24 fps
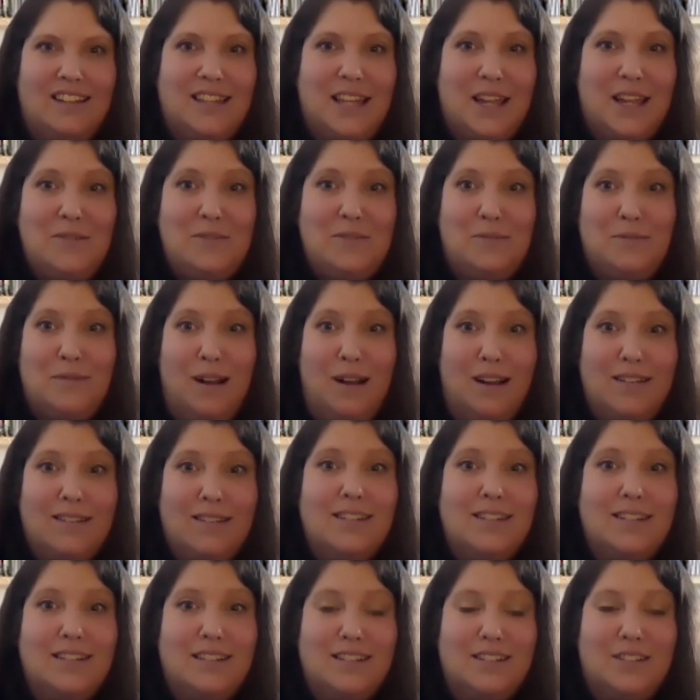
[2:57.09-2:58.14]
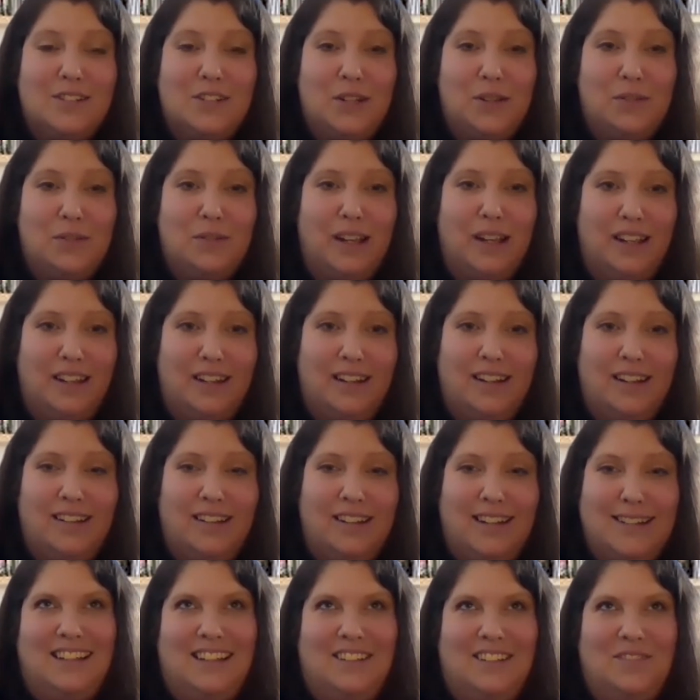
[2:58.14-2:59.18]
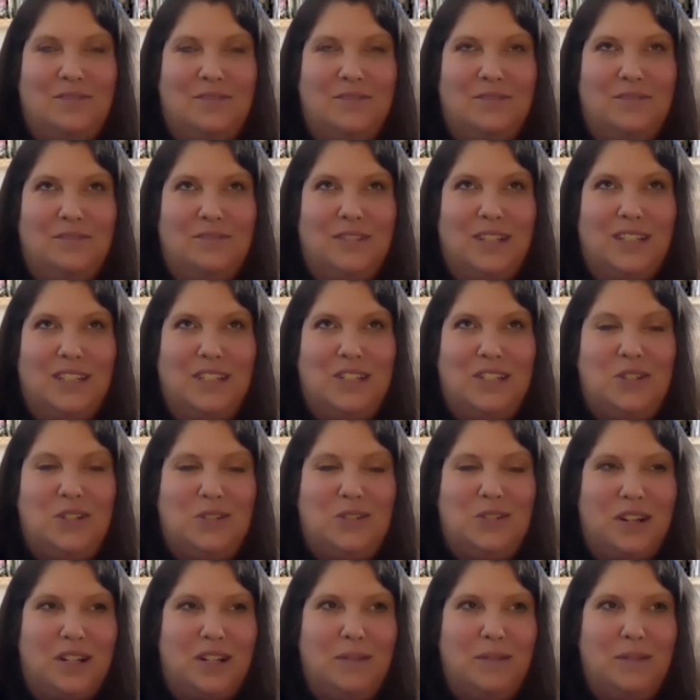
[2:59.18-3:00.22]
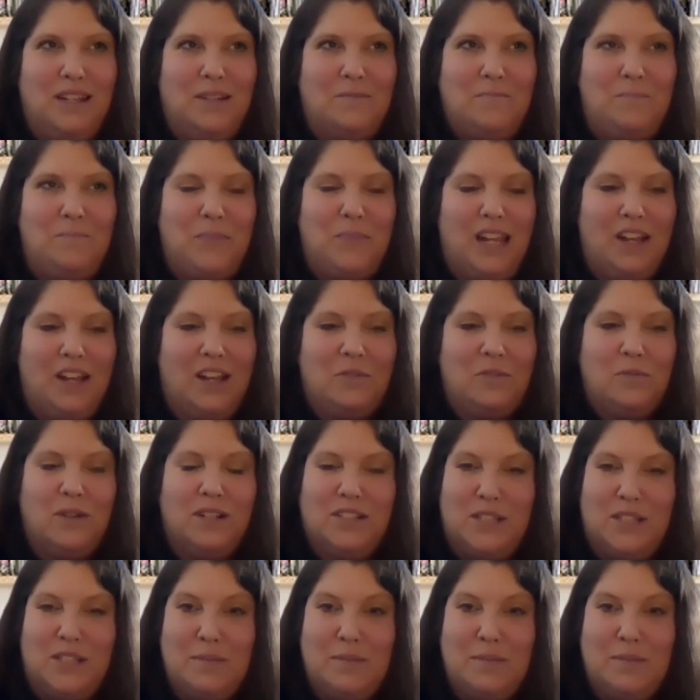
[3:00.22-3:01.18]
they want to win. And it really struck me. I had one